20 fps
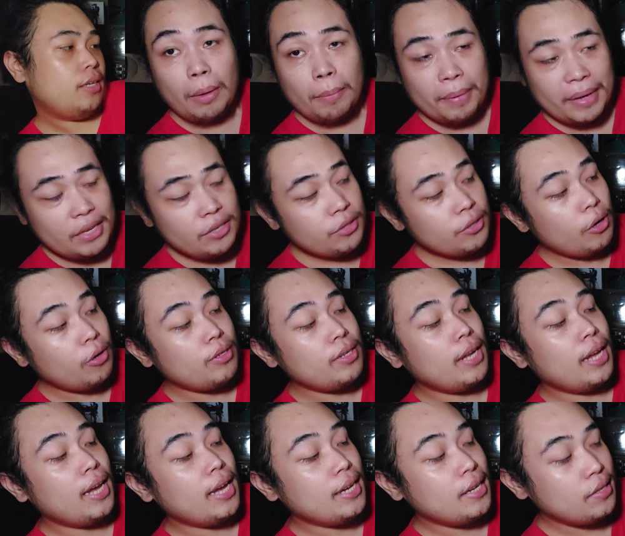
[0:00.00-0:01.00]
Based on
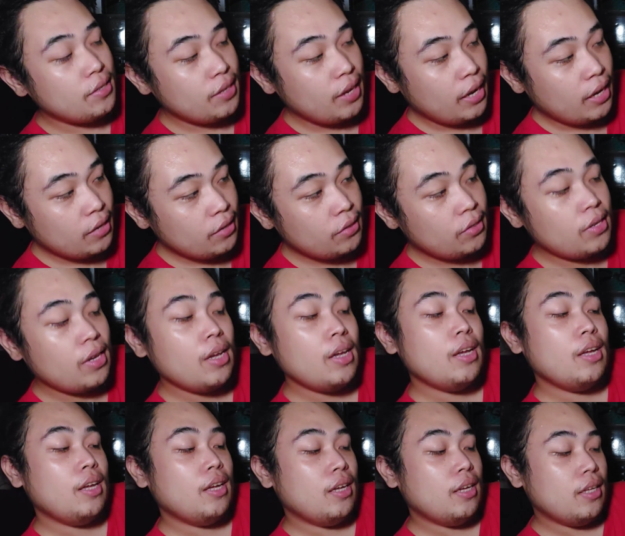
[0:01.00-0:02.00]
NSS,
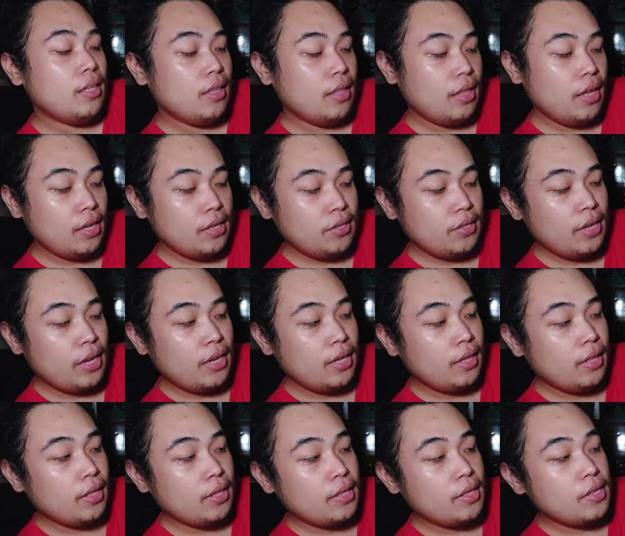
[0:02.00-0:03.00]
they say
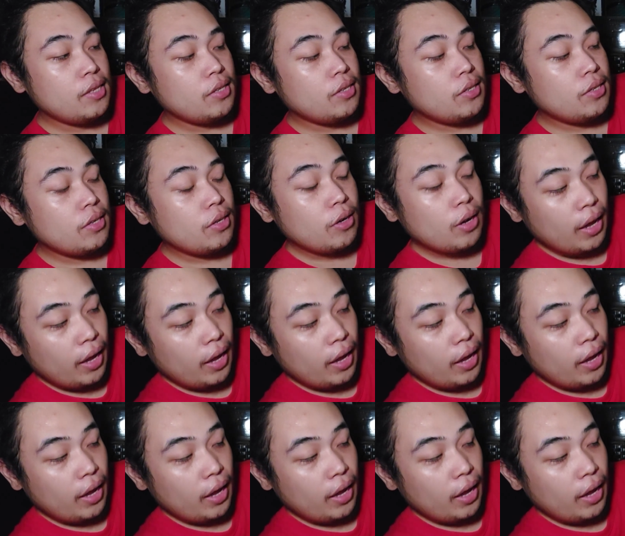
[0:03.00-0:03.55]
that this